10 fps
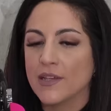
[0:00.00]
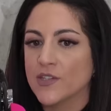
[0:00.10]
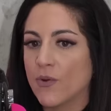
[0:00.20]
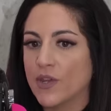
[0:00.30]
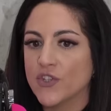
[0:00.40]

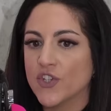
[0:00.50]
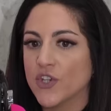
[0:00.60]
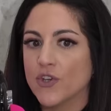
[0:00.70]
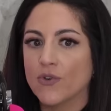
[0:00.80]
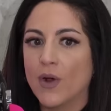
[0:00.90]
is going
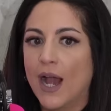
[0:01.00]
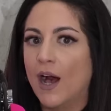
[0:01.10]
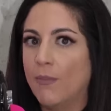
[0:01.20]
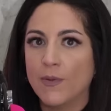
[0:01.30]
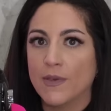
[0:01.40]
to
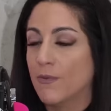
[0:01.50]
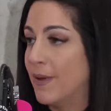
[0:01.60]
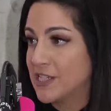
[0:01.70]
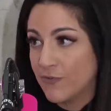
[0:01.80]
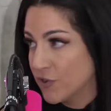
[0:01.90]
help you be the
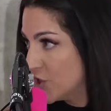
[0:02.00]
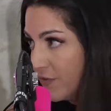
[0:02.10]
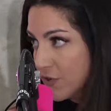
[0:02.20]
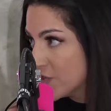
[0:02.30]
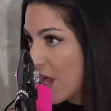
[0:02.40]
best version
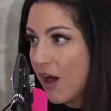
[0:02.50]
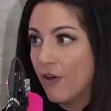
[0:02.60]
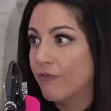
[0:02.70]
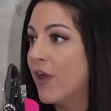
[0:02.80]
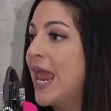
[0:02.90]
of
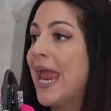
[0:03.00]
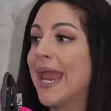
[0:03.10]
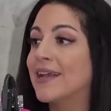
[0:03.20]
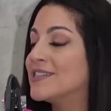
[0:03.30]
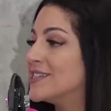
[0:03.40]
yourself. For
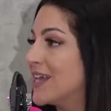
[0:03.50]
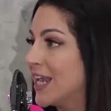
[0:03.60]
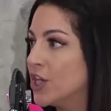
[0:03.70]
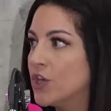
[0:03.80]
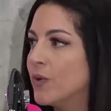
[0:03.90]
sure.
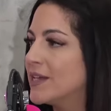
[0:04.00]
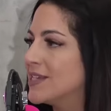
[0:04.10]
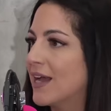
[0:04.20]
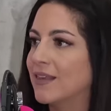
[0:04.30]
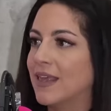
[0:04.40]
Excite you.
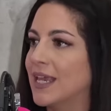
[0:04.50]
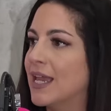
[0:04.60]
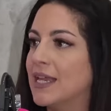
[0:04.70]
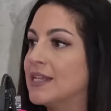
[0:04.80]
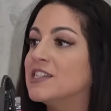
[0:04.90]
Exactly. Like
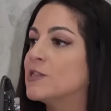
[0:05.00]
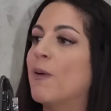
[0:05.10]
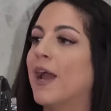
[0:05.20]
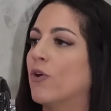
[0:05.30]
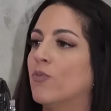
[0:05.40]

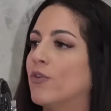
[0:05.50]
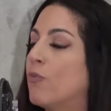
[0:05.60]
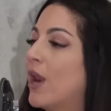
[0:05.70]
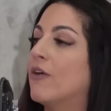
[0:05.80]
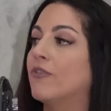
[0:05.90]
inspire with
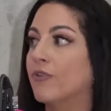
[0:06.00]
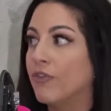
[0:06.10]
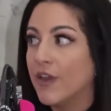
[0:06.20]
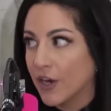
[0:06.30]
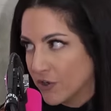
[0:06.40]
whatever
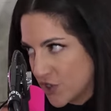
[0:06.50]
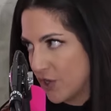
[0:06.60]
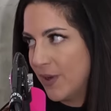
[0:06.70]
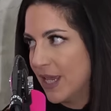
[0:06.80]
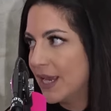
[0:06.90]
they're
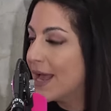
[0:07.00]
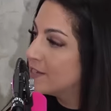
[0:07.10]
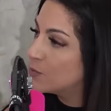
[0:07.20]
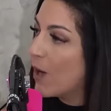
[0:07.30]
doing as